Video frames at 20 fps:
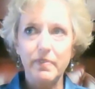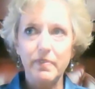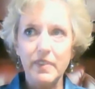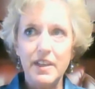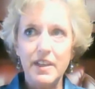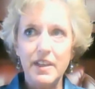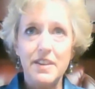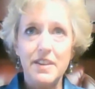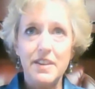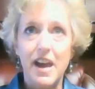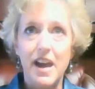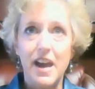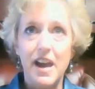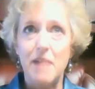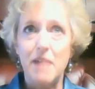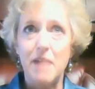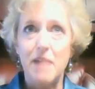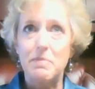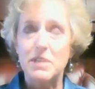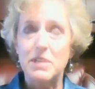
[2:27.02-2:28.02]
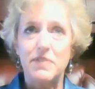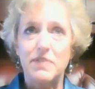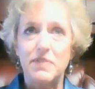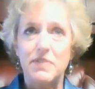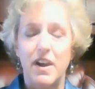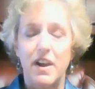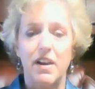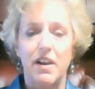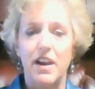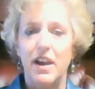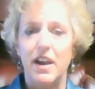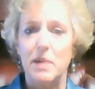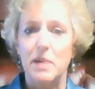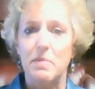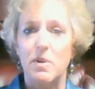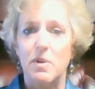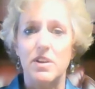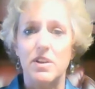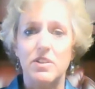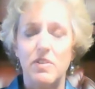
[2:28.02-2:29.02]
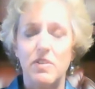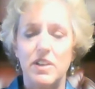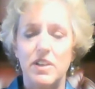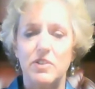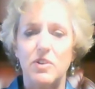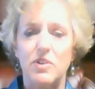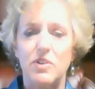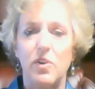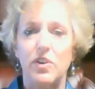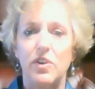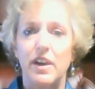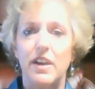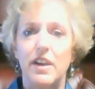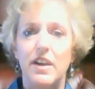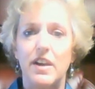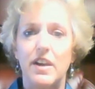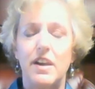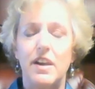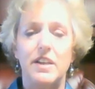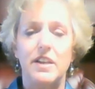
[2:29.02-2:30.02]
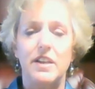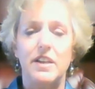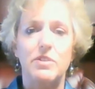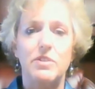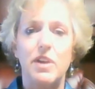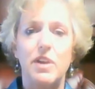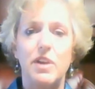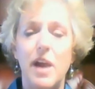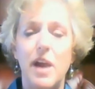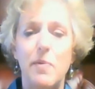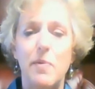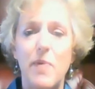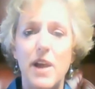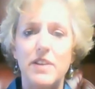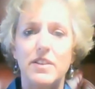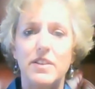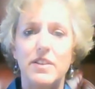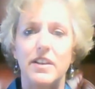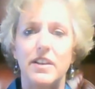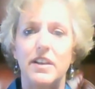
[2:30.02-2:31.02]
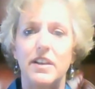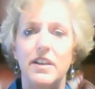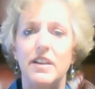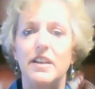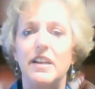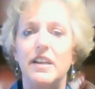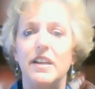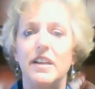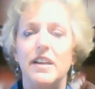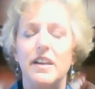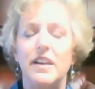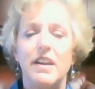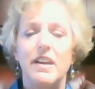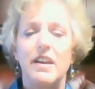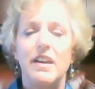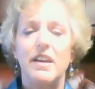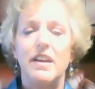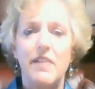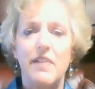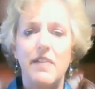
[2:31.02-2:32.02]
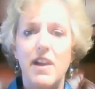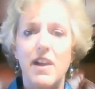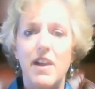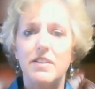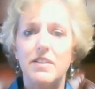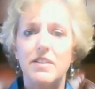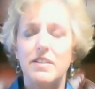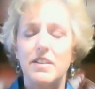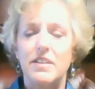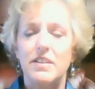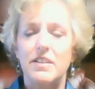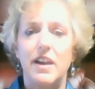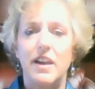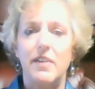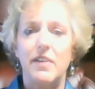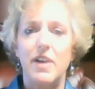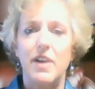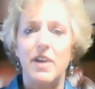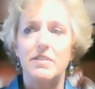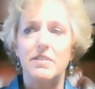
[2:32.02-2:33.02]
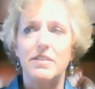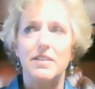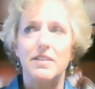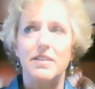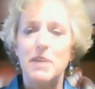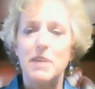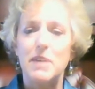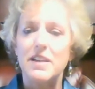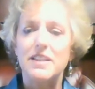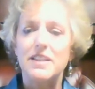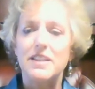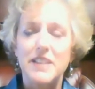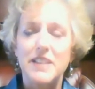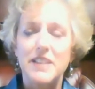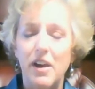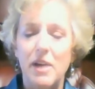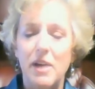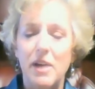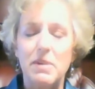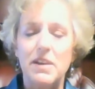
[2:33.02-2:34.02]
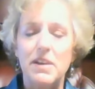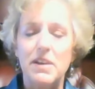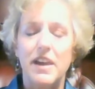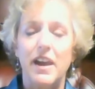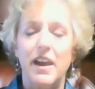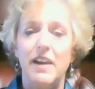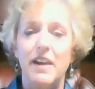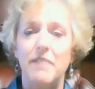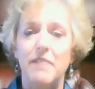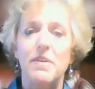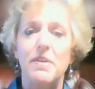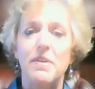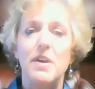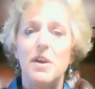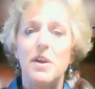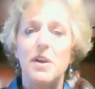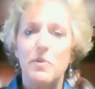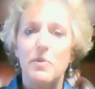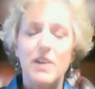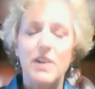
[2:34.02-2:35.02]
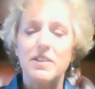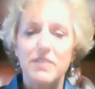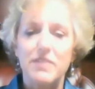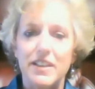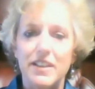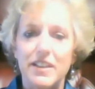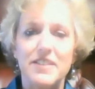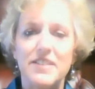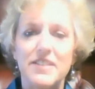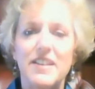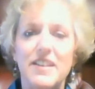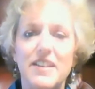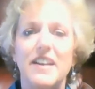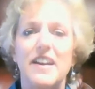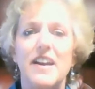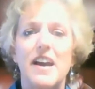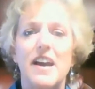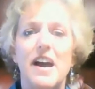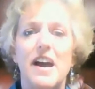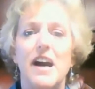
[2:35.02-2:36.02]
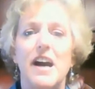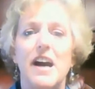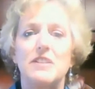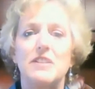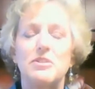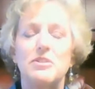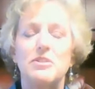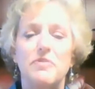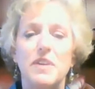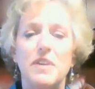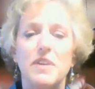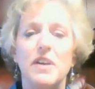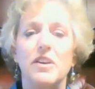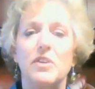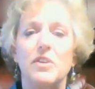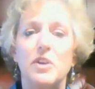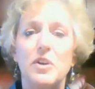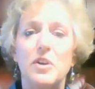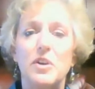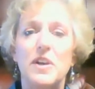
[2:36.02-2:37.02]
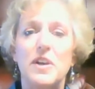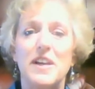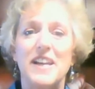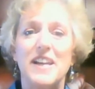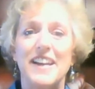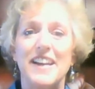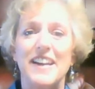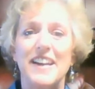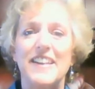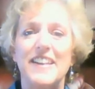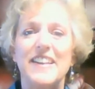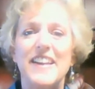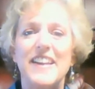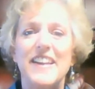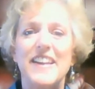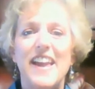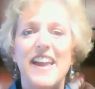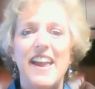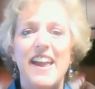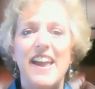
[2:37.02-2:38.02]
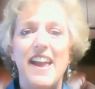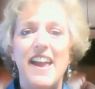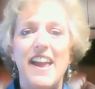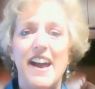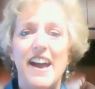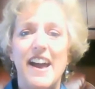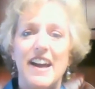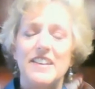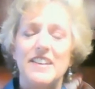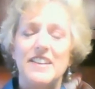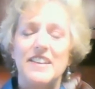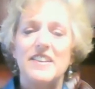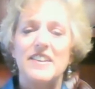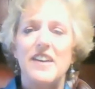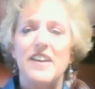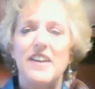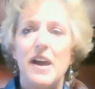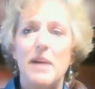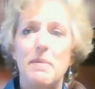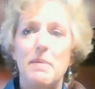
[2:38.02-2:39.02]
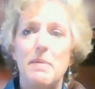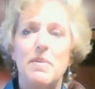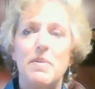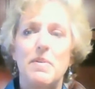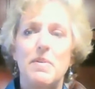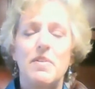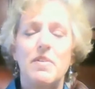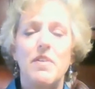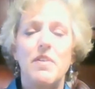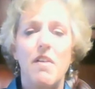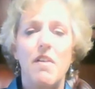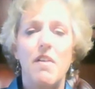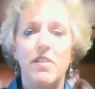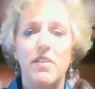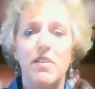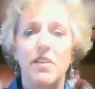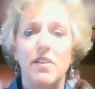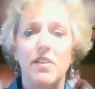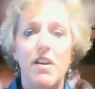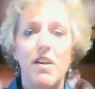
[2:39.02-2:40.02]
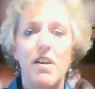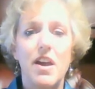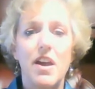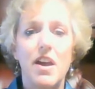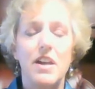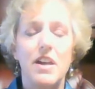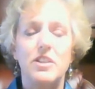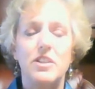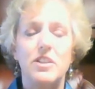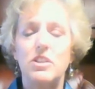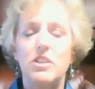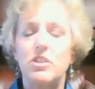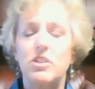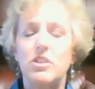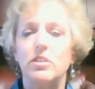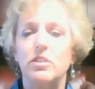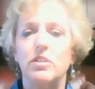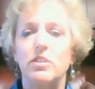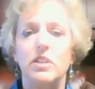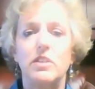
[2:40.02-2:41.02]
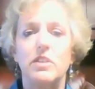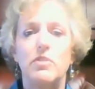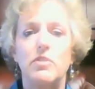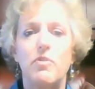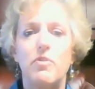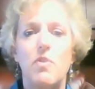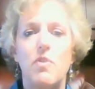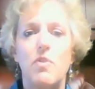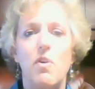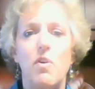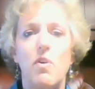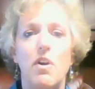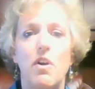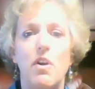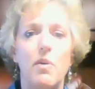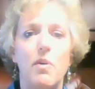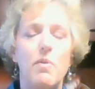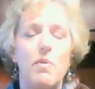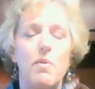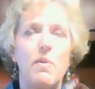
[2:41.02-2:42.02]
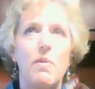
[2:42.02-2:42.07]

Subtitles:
in that atmosphere anymore. So I sold it, and I rested, and I rested and I rested until I became restless to feel good again. And I got online just to look for